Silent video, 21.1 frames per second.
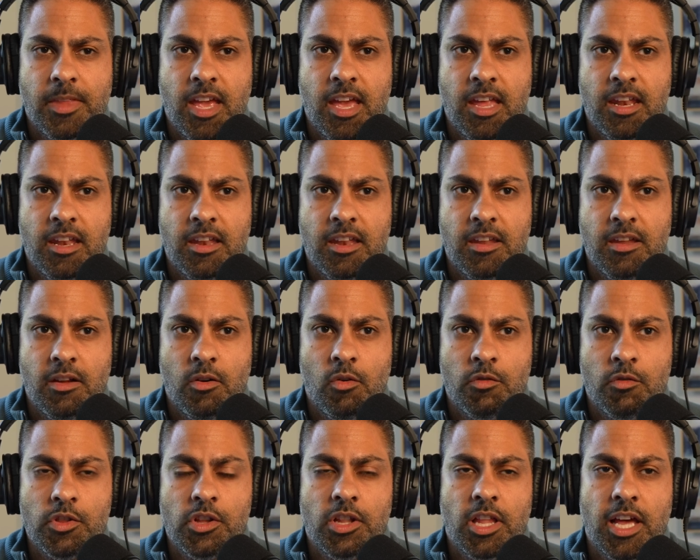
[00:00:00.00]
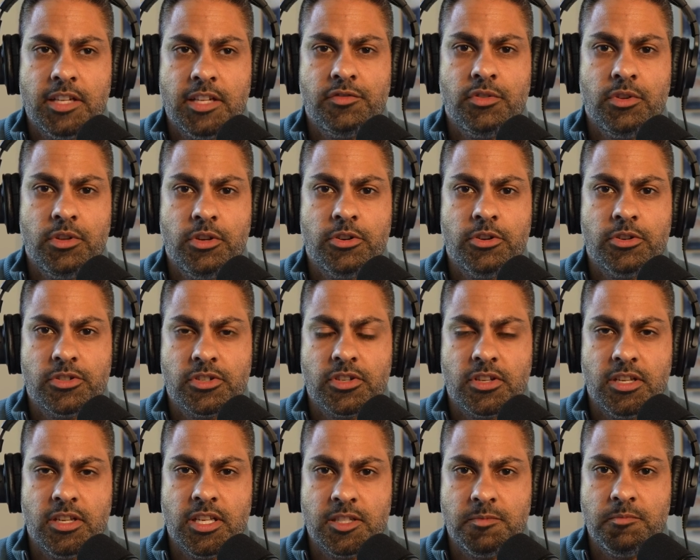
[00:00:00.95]
And over the last few
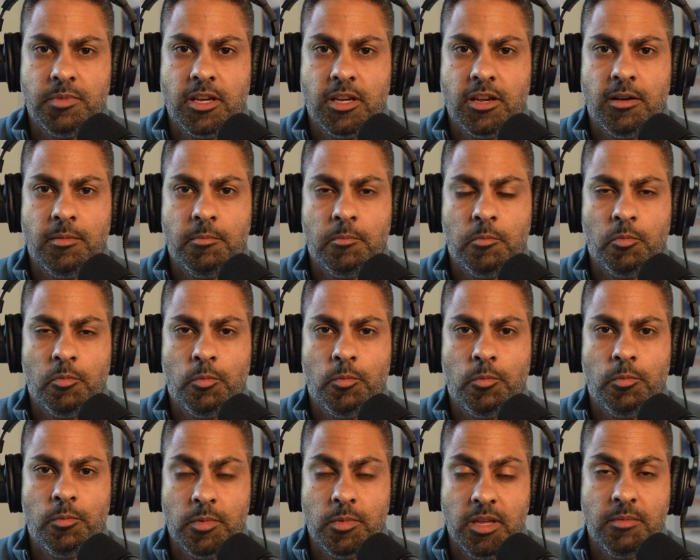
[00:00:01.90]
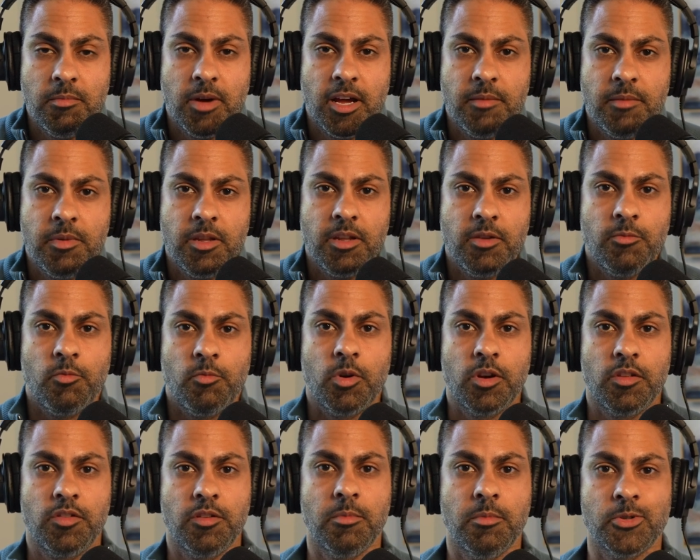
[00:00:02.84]
years, it's become, in my opinion,
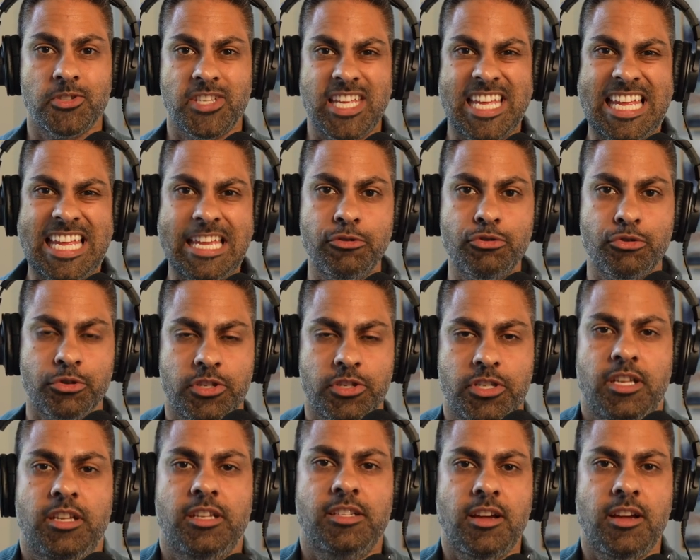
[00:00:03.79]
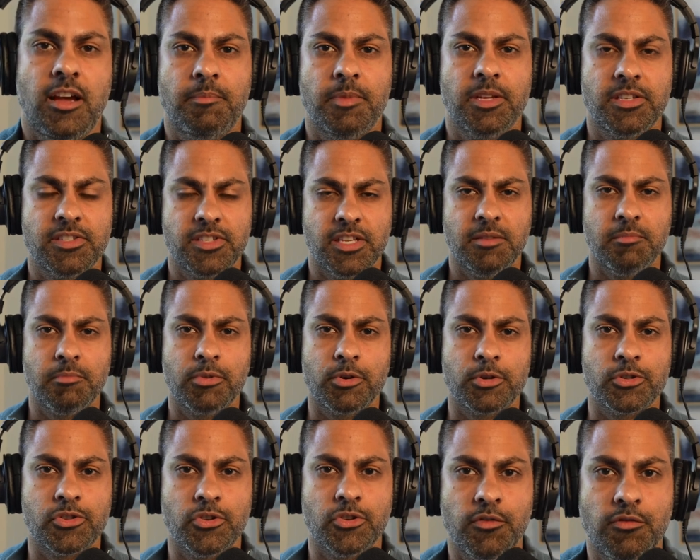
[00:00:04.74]
one of the most interesting topics in
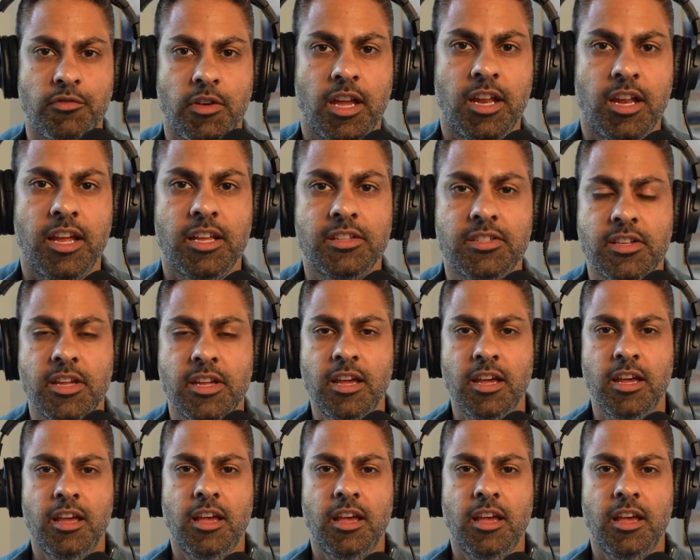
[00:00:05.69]
personal finance.